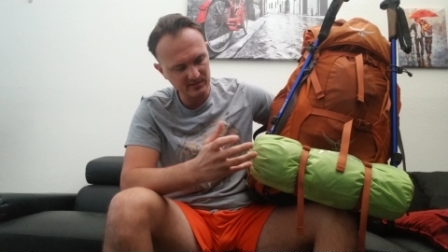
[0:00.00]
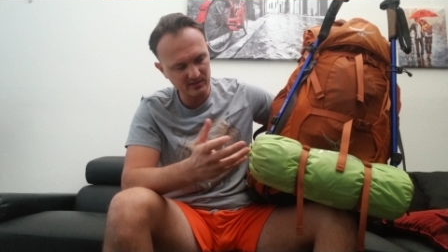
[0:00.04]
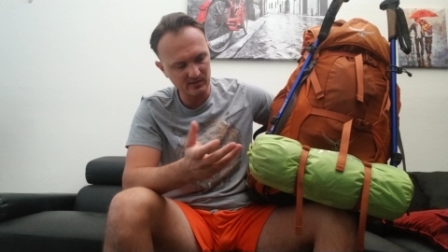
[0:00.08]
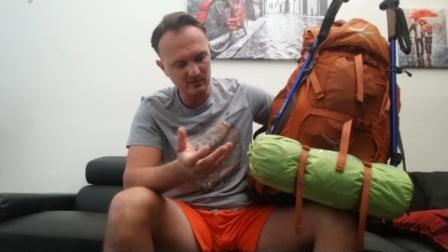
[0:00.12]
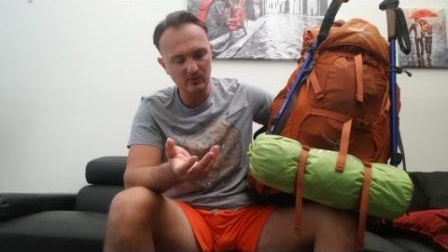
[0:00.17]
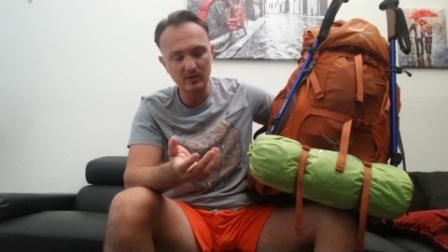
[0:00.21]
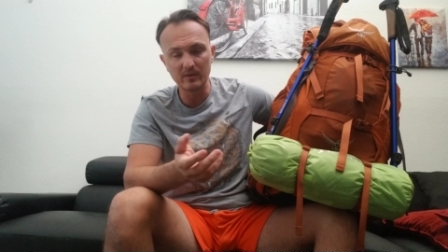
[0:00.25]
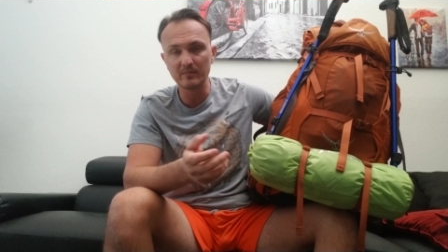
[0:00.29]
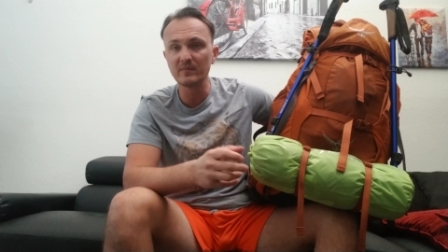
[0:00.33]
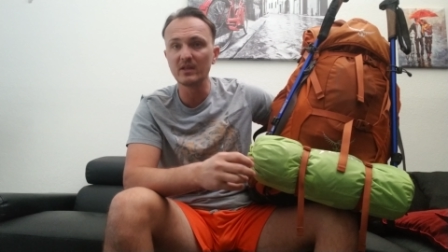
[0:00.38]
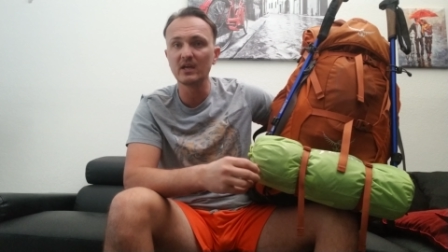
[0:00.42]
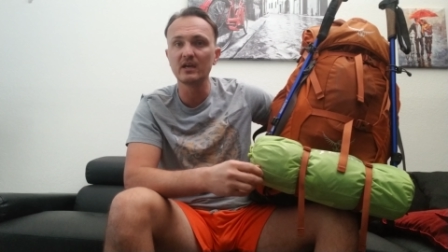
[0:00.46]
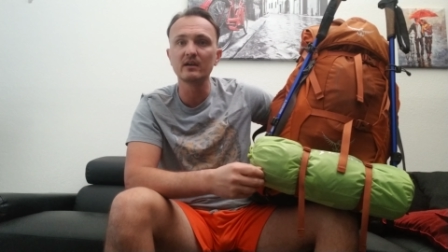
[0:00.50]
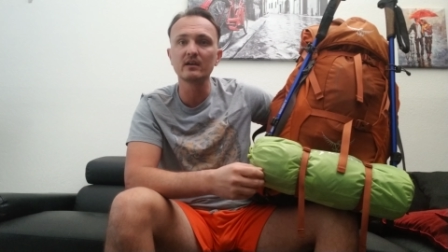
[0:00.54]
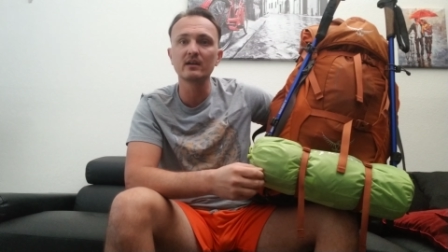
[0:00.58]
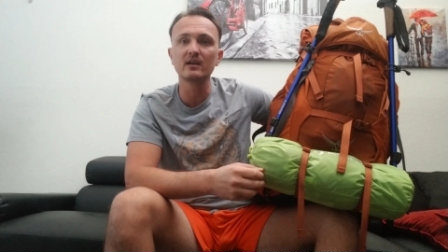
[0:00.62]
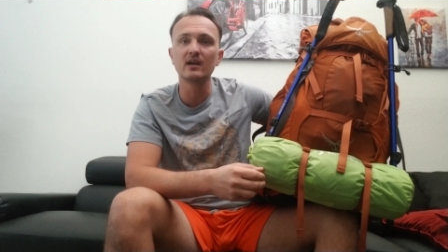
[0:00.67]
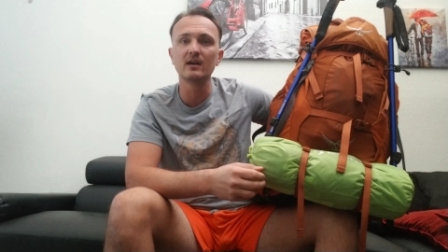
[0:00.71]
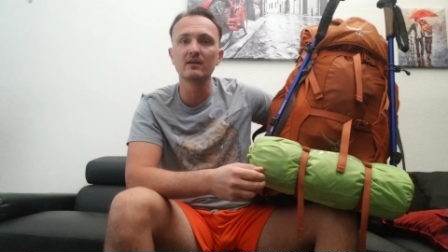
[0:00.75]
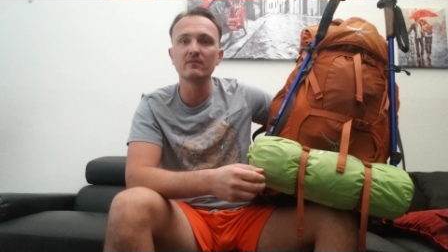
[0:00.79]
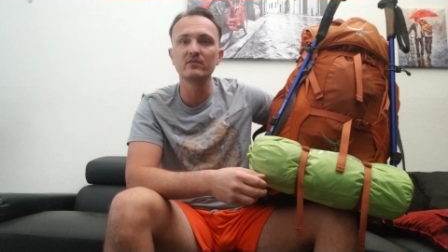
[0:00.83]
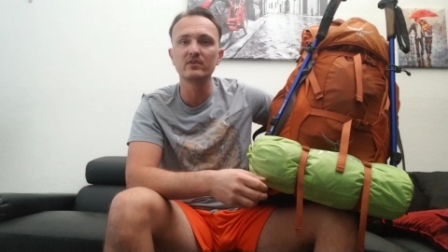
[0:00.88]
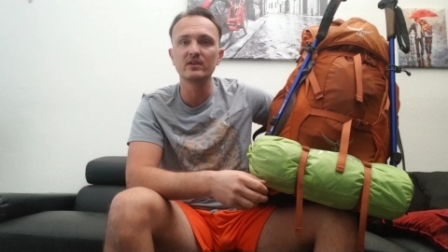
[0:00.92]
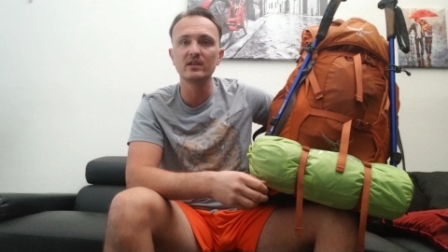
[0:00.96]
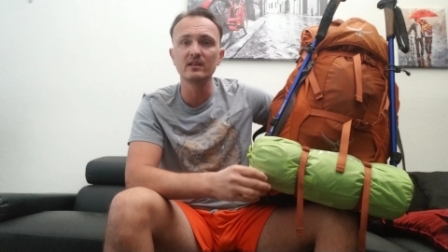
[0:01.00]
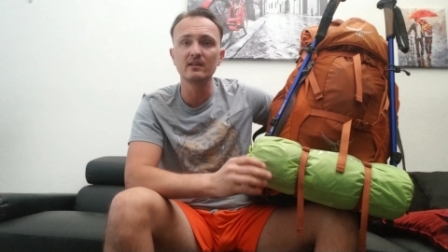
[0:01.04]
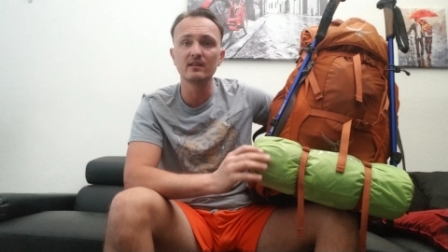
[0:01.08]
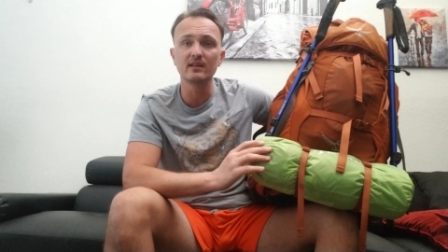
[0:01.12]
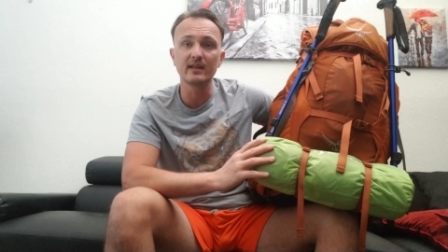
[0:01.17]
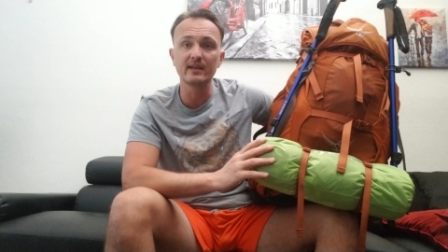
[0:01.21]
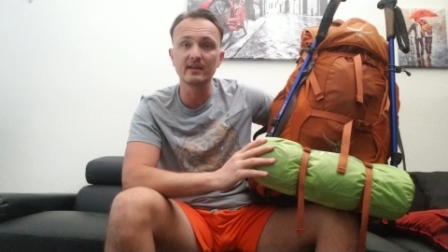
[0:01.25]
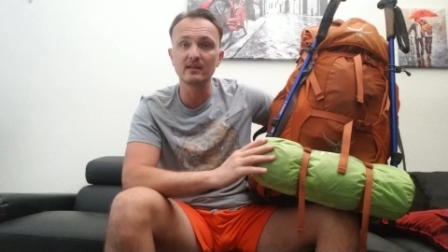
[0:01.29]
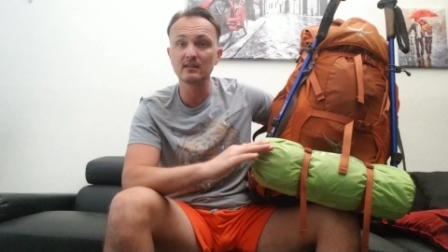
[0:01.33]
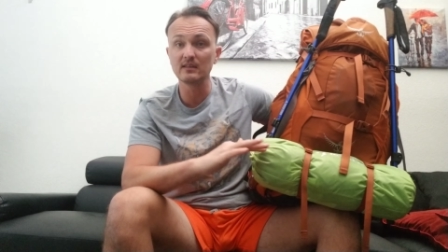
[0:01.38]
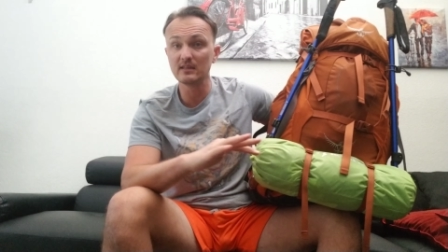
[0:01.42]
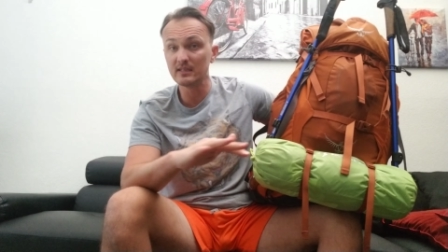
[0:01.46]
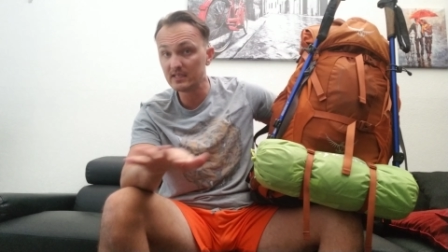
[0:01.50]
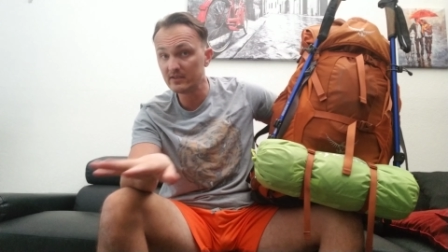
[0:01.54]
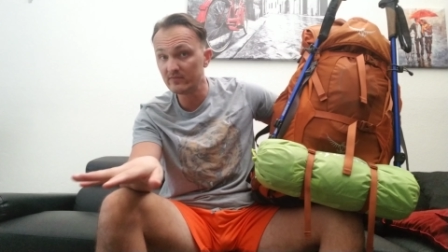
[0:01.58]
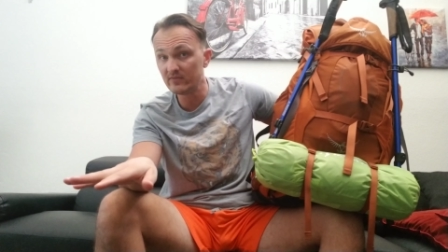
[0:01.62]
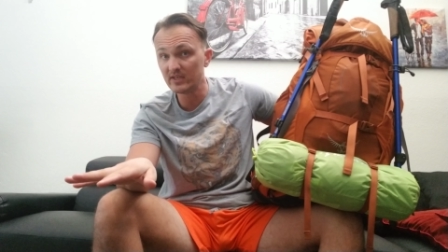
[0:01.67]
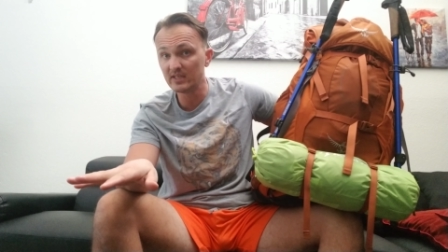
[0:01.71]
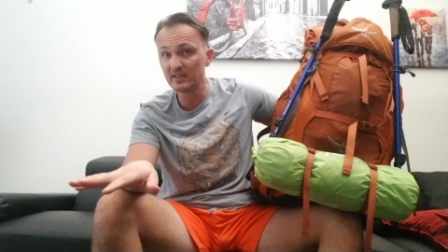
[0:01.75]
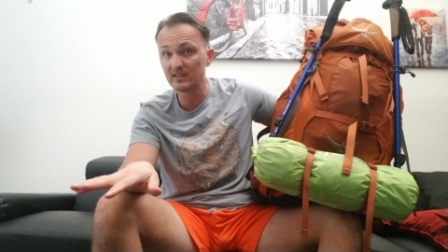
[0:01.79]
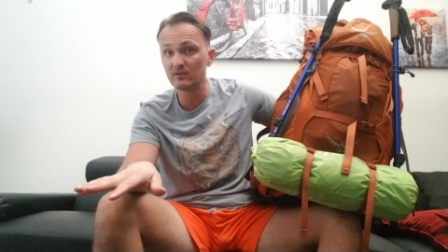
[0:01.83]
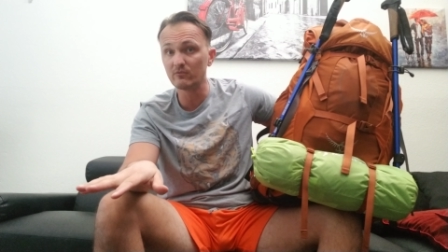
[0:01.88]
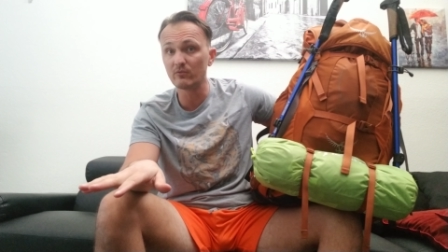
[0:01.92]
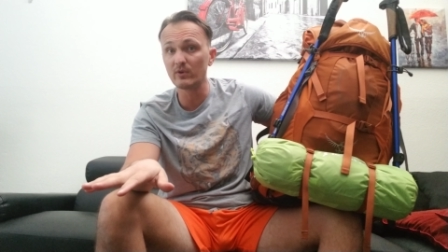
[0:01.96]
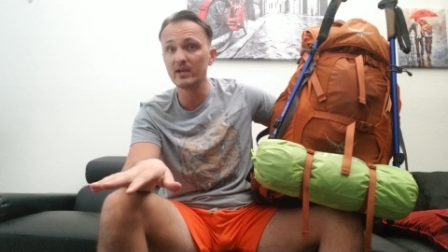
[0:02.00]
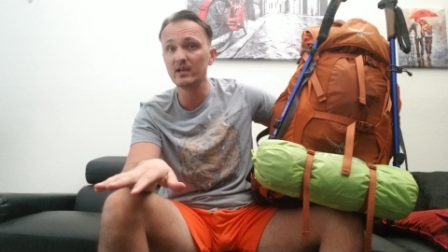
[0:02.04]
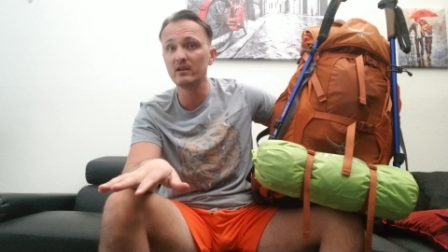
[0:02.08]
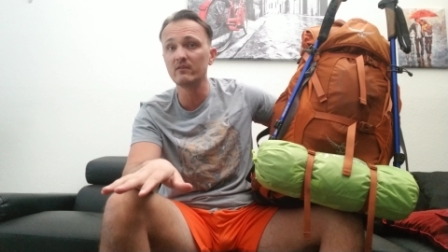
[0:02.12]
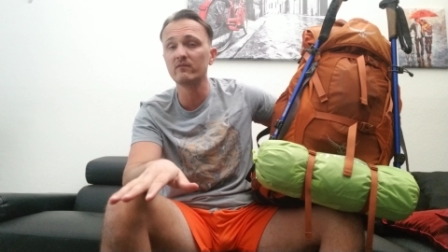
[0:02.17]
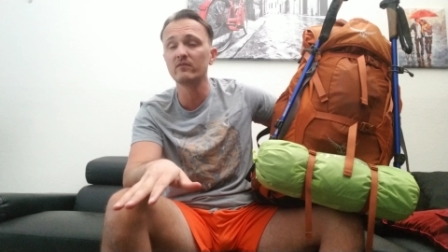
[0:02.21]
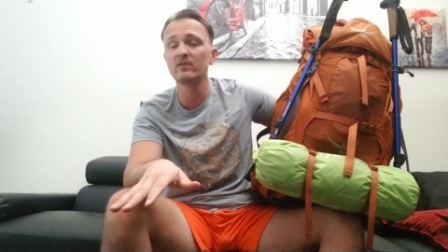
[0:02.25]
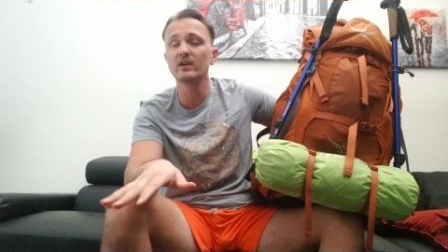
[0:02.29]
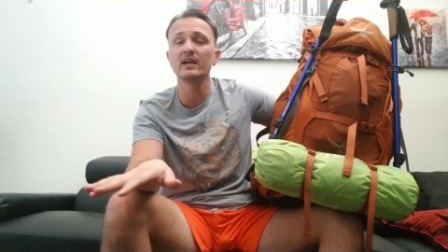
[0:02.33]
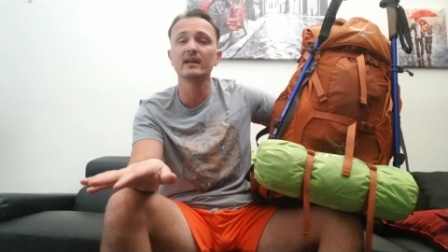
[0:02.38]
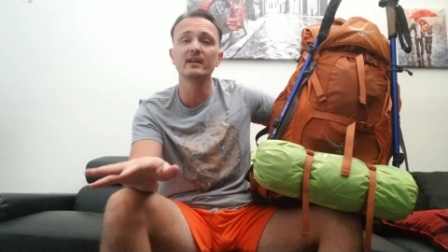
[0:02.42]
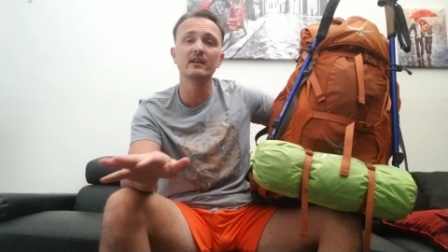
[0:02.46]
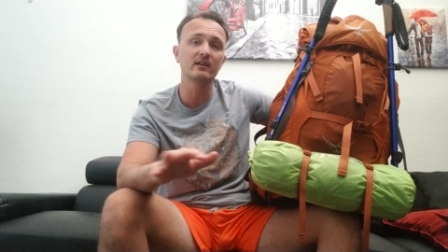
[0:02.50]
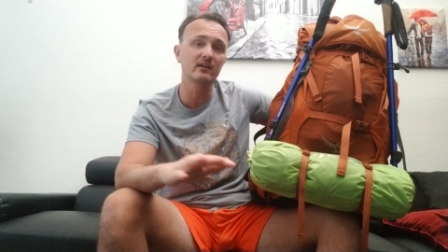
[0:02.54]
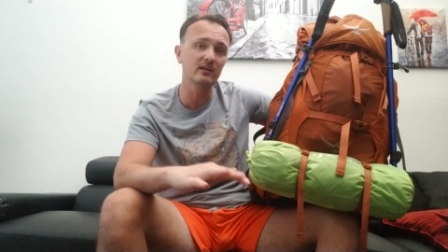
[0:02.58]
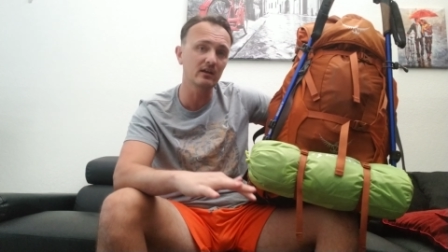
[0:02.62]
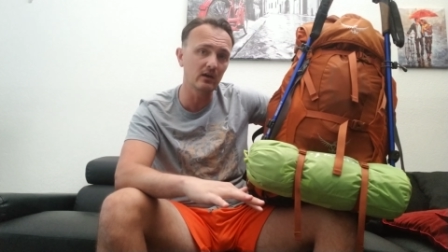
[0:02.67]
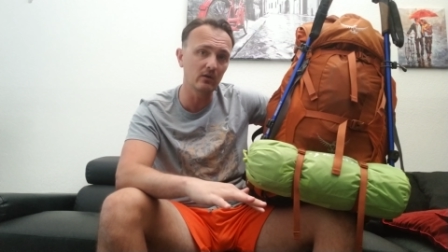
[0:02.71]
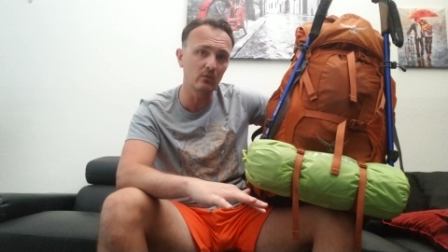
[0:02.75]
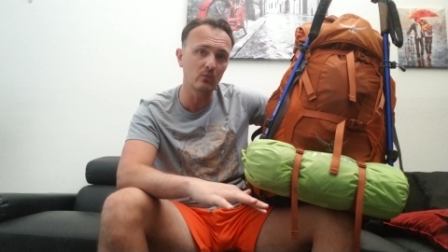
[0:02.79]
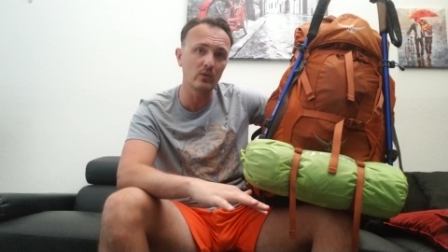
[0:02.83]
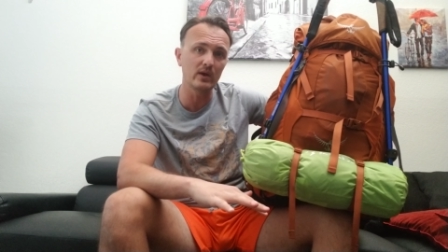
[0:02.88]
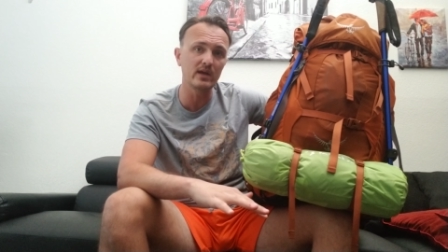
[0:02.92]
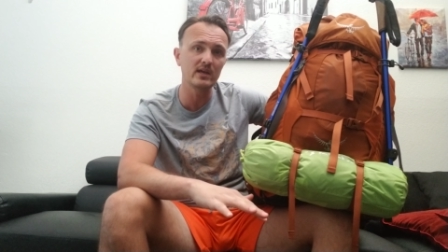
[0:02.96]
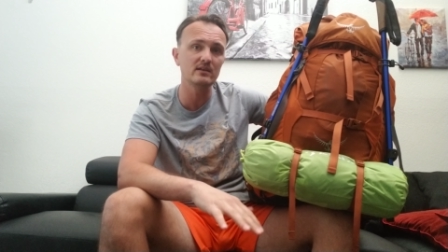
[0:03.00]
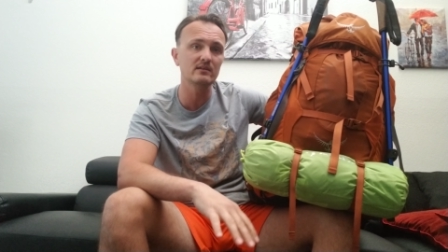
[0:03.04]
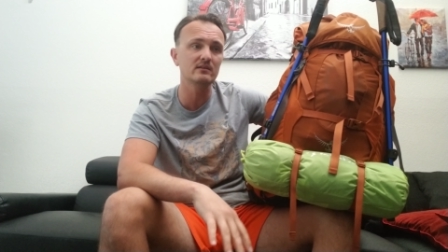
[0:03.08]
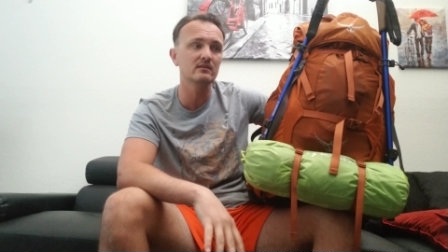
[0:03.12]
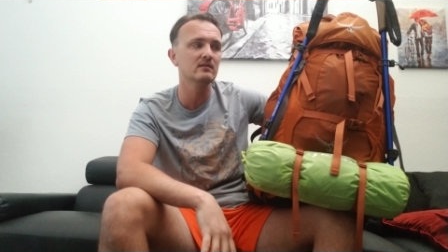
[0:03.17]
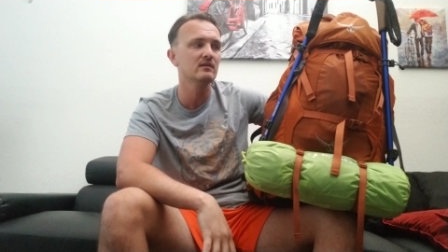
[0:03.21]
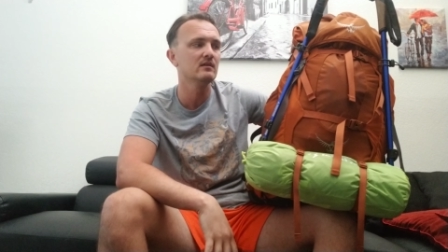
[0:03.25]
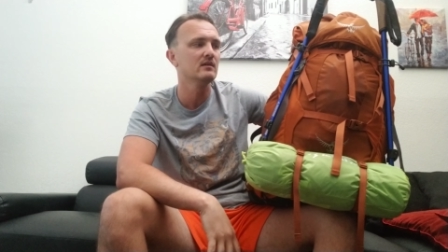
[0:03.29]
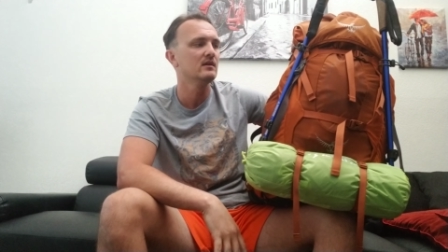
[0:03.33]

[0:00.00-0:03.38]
so I'm not confident like leaving the rain fly to cut weight.